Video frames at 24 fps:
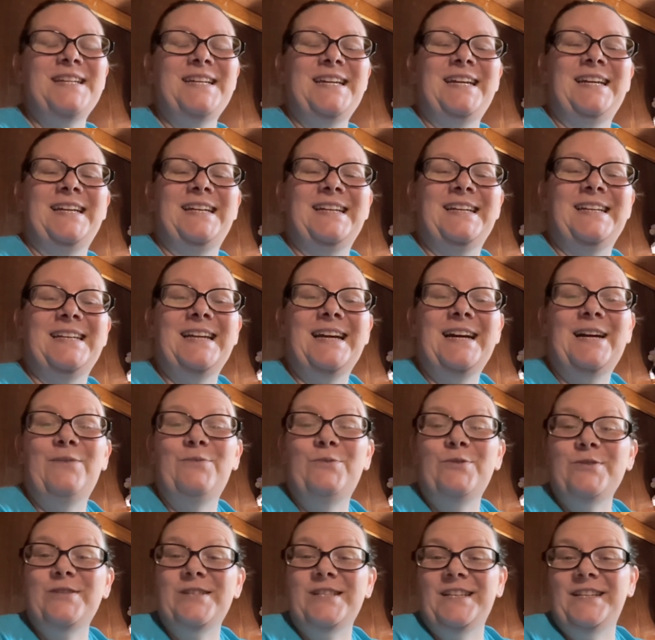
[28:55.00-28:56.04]
And I
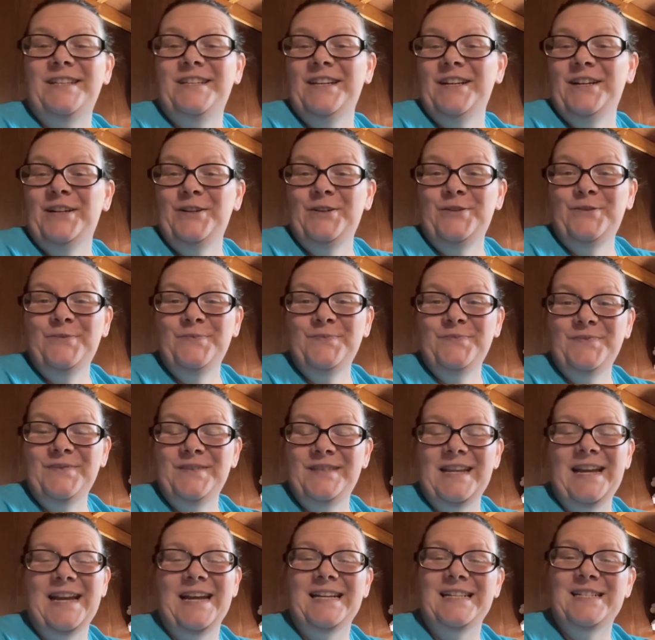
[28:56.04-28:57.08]
will see y'all
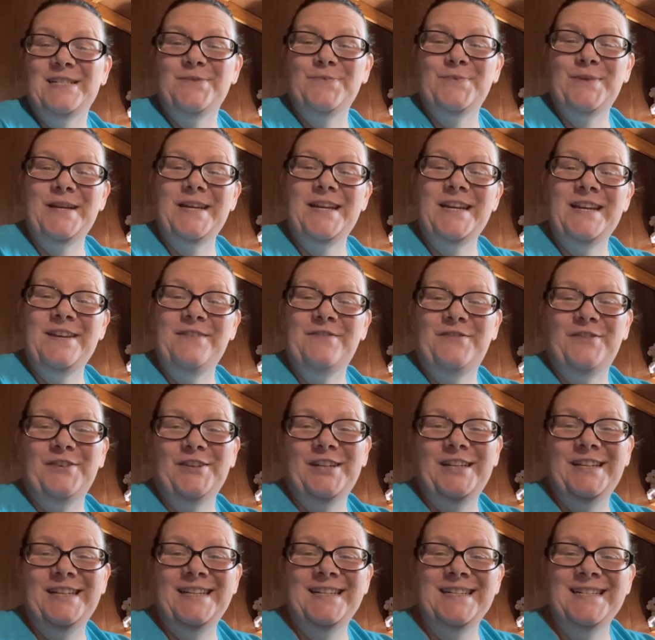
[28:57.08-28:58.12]
next week,
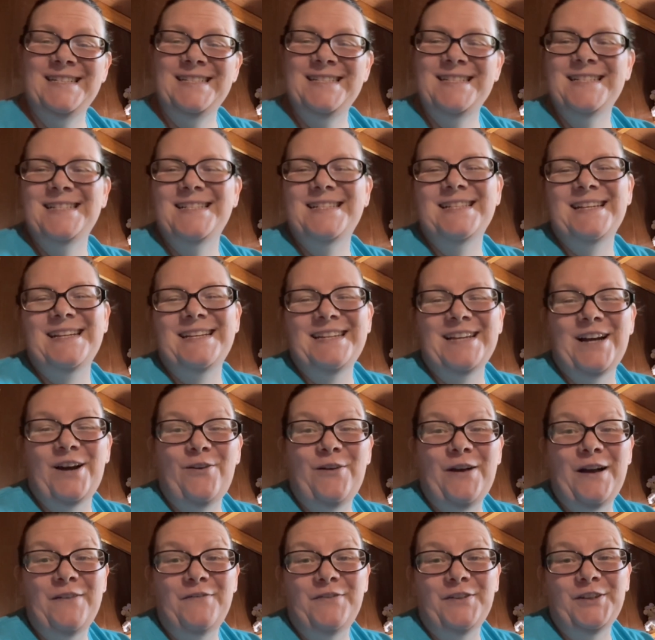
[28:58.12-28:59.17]
friends. Y'all
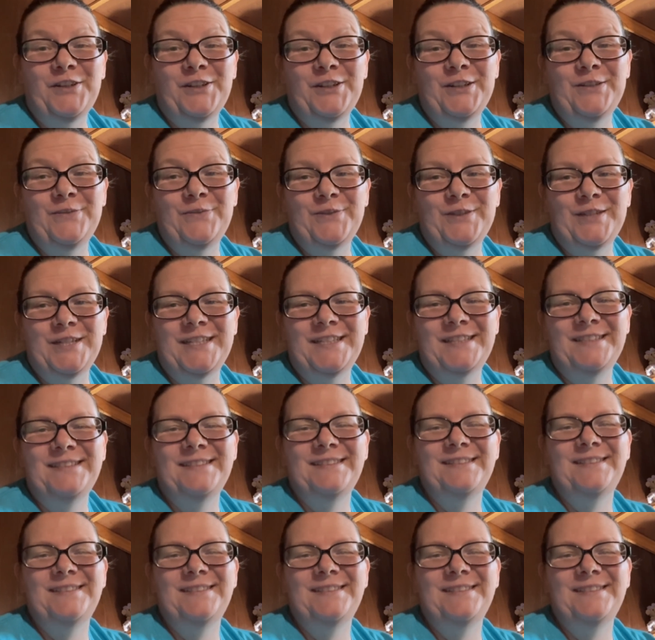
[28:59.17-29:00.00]
have a good one.